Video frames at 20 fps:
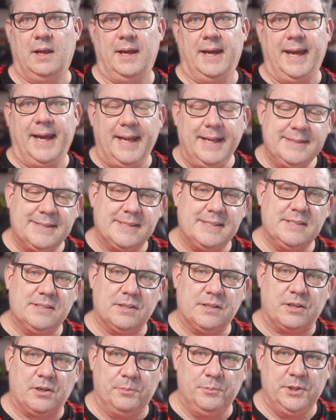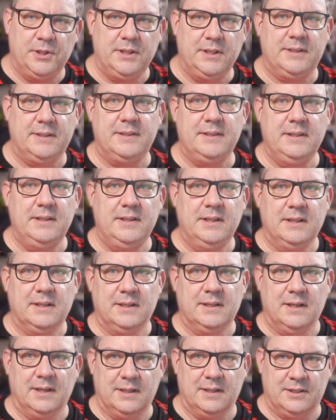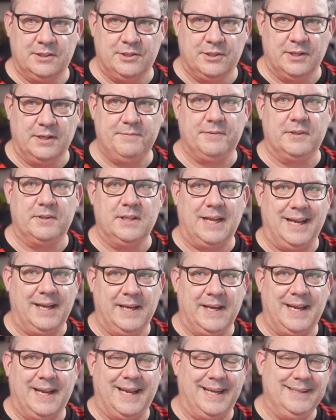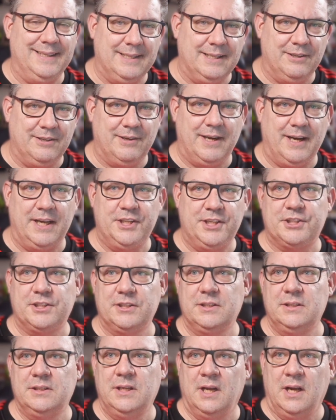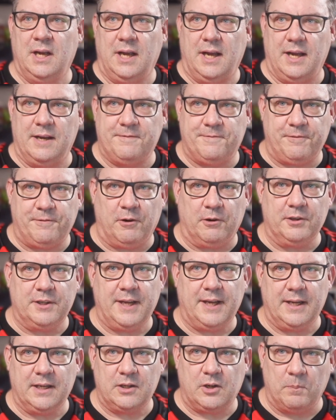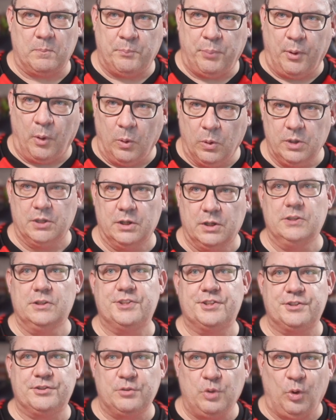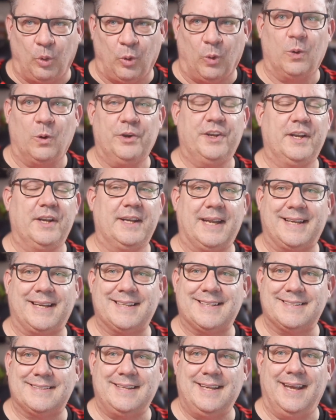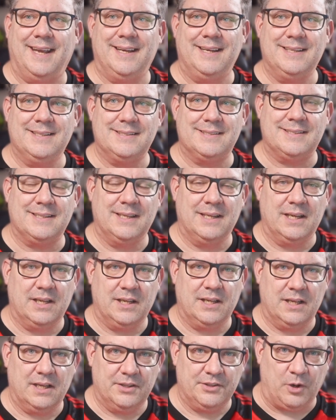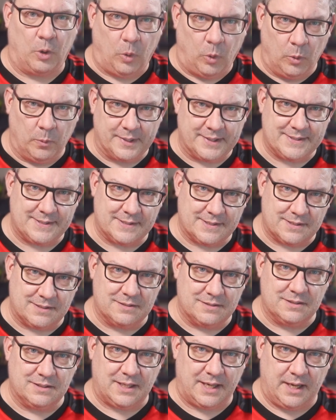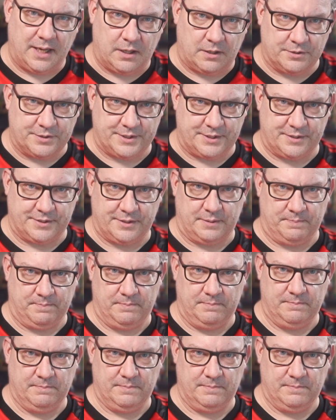HACS is a community-driven integration and front-end component store that extends the Home Assistant ecosystem.